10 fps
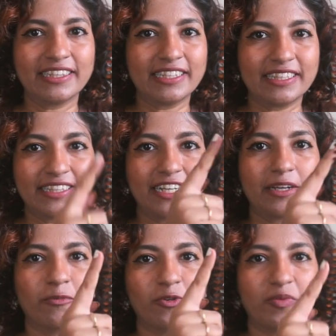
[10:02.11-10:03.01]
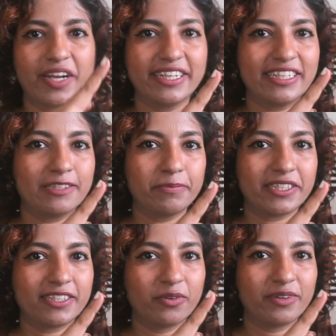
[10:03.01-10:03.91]
teeth that are more widely
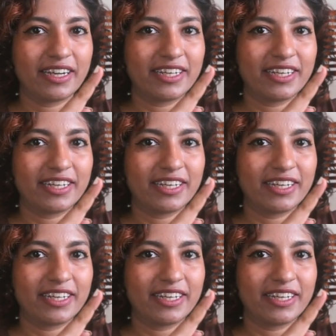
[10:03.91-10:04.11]
spaced out